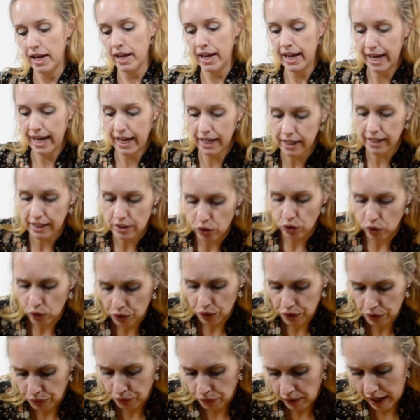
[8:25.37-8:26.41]
and that all
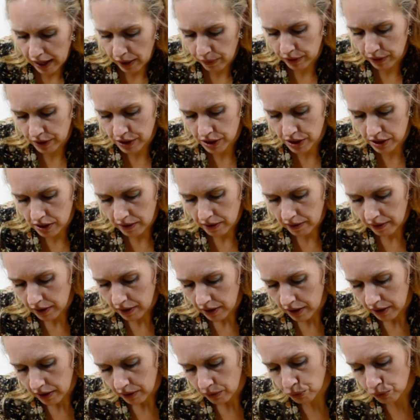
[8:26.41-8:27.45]
the flowers
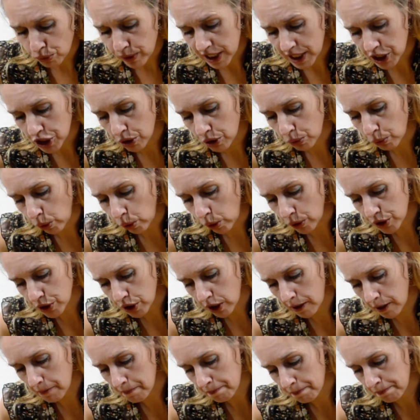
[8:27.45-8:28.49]
reach the
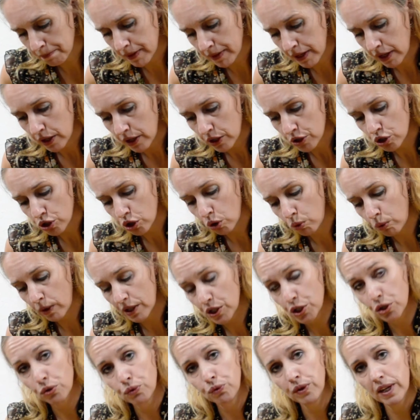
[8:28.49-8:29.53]
water. So
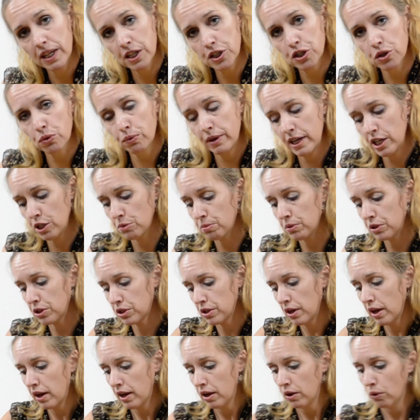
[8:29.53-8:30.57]
once you finish the
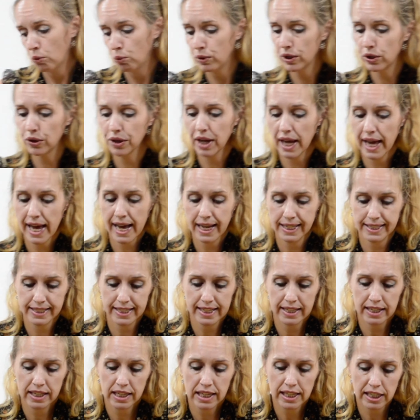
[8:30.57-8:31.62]
arrangement, we're gonna add
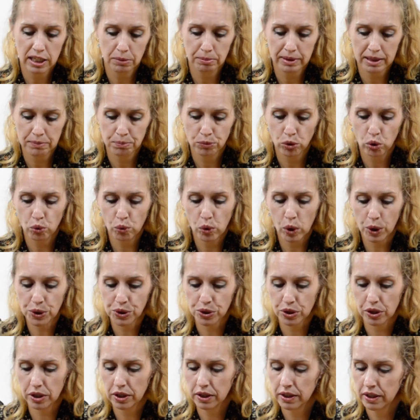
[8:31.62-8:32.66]
in a little bit more
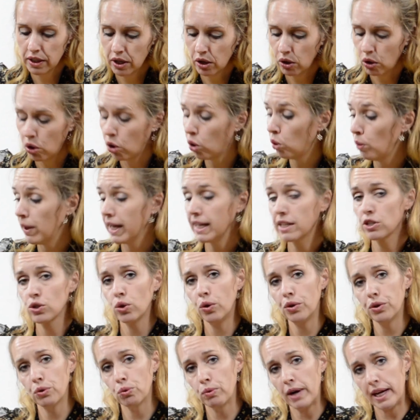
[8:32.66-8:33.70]
water, or when it's
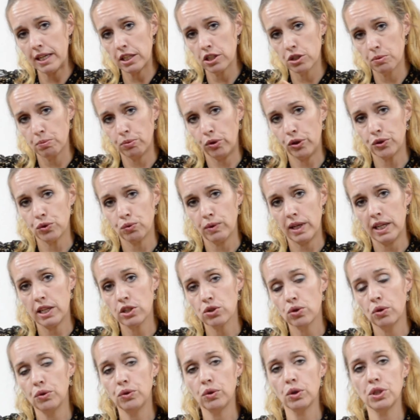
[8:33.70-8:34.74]
on the right spot, when
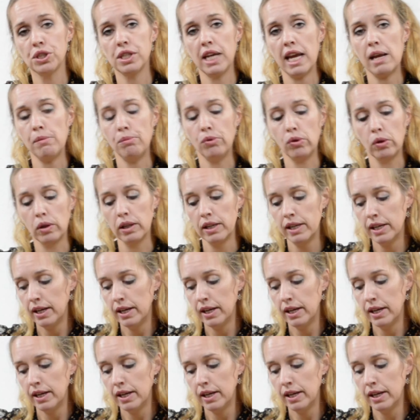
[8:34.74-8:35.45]
it's on your table,